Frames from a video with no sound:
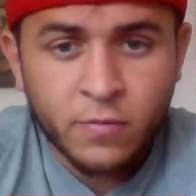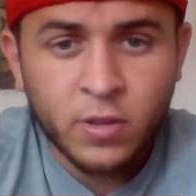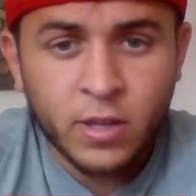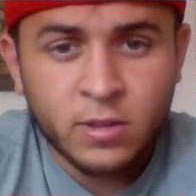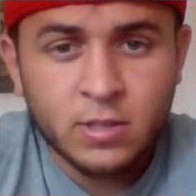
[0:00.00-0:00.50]
I
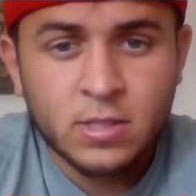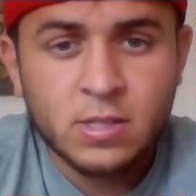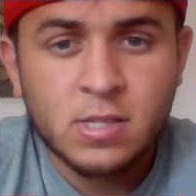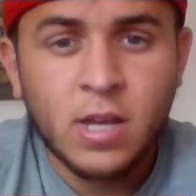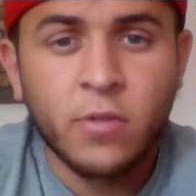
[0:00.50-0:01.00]
feel like this
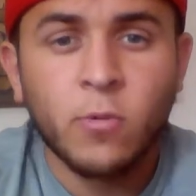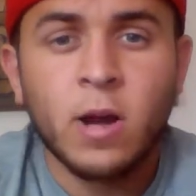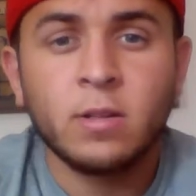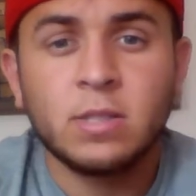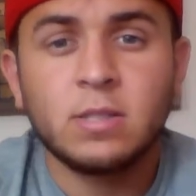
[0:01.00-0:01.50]
is Seth
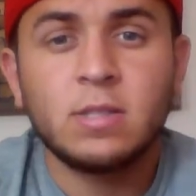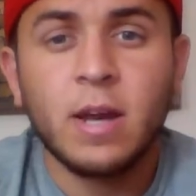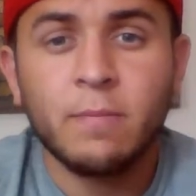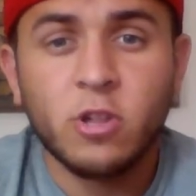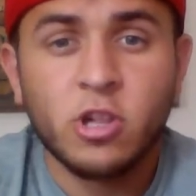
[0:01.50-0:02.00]
Rollins'
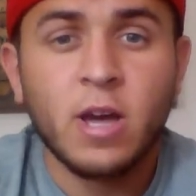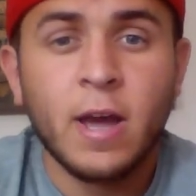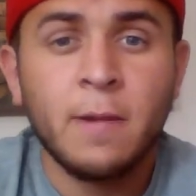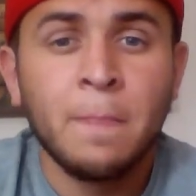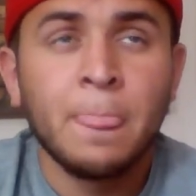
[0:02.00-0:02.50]
time to
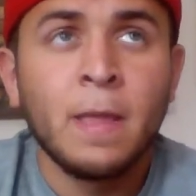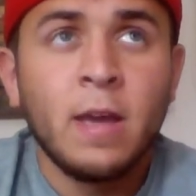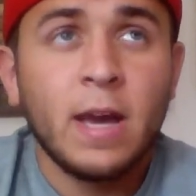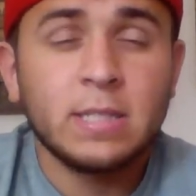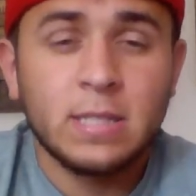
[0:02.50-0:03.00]
shine
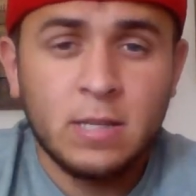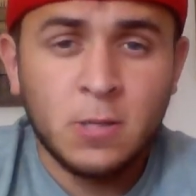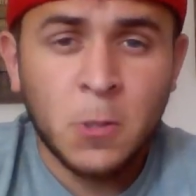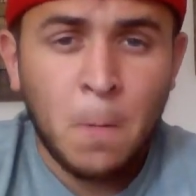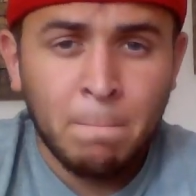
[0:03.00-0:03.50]
as a
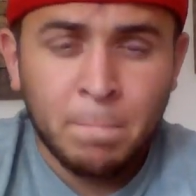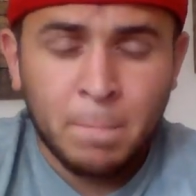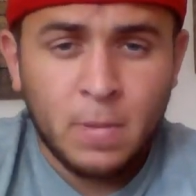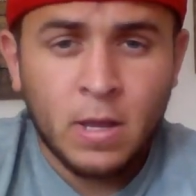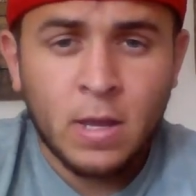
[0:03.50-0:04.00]
heel,
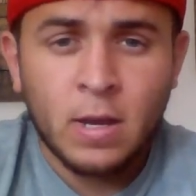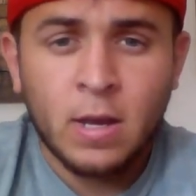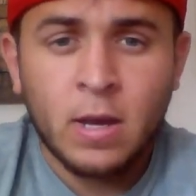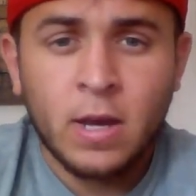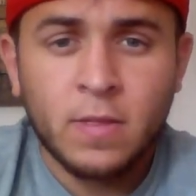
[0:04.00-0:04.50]
and
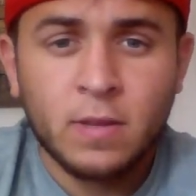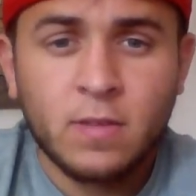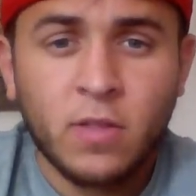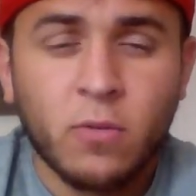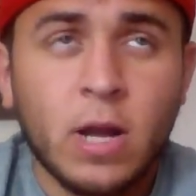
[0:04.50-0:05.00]
I think
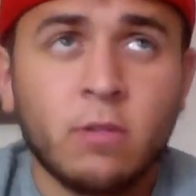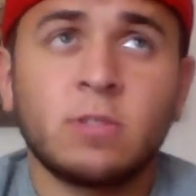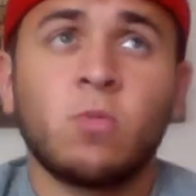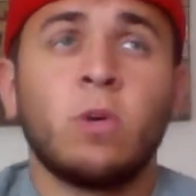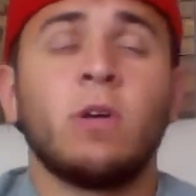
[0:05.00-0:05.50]
Seth
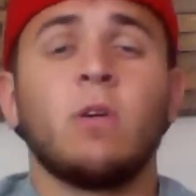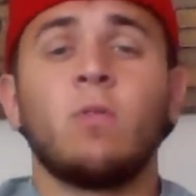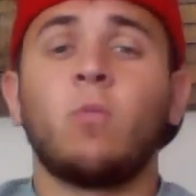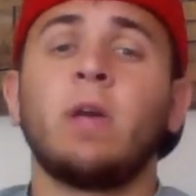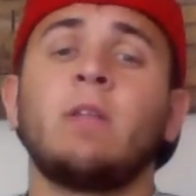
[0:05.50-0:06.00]
Rollins
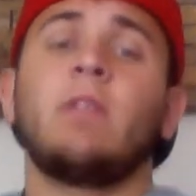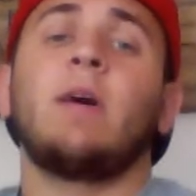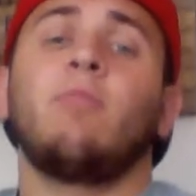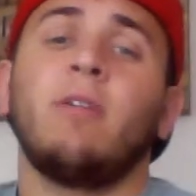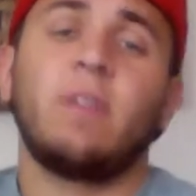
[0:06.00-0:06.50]
will win
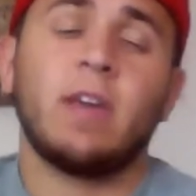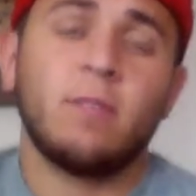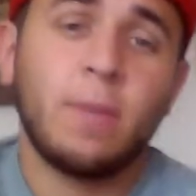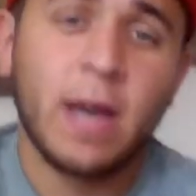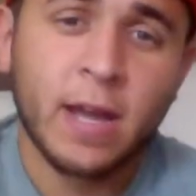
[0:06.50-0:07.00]
that
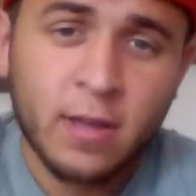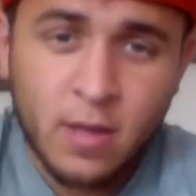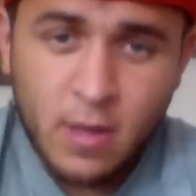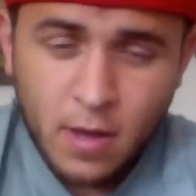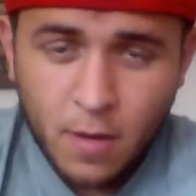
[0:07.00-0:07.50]
briefcase back,
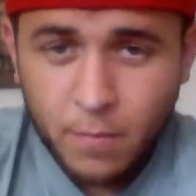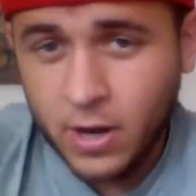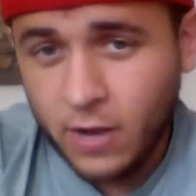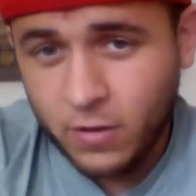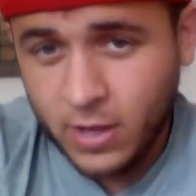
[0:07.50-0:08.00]

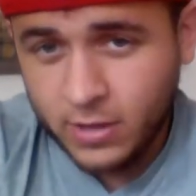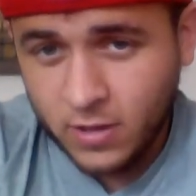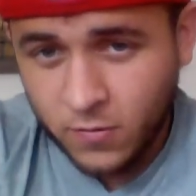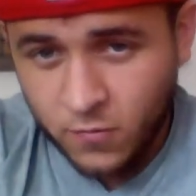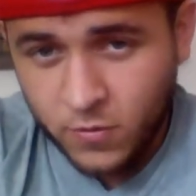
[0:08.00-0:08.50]
but I feel like
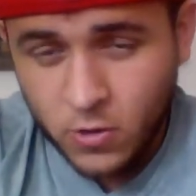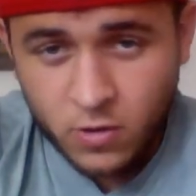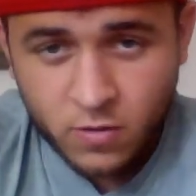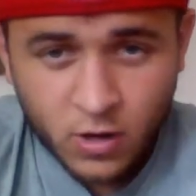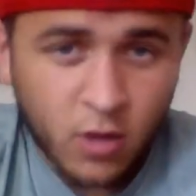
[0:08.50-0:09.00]
this
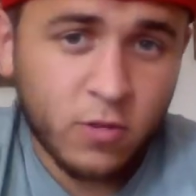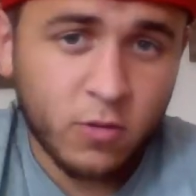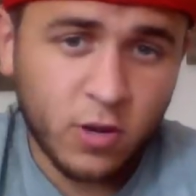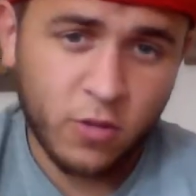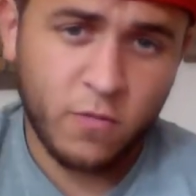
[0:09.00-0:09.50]
feud is
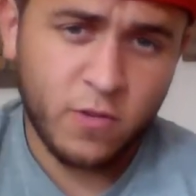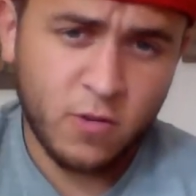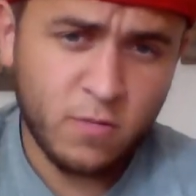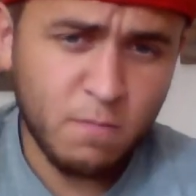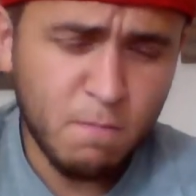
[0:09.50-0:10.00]
also another
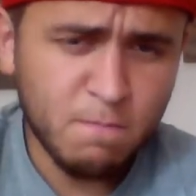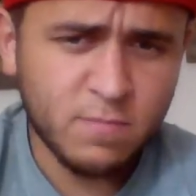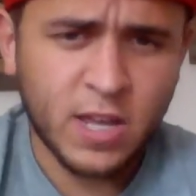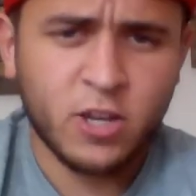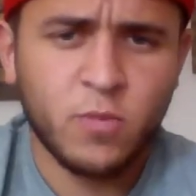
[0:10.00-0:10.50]
feud
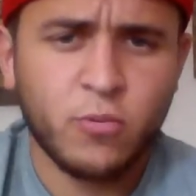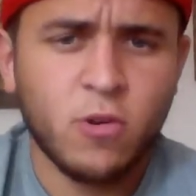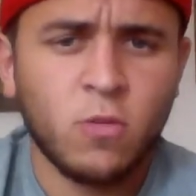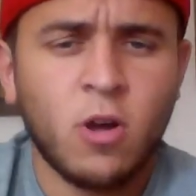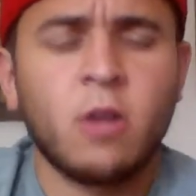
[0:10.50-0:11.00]
that could
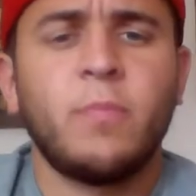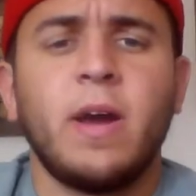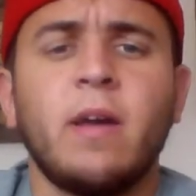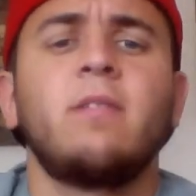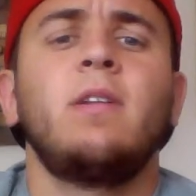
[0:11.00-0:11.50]
prolong
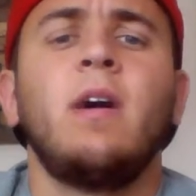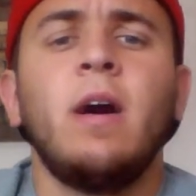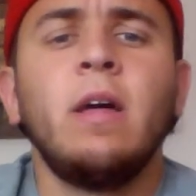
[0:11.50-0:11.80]
past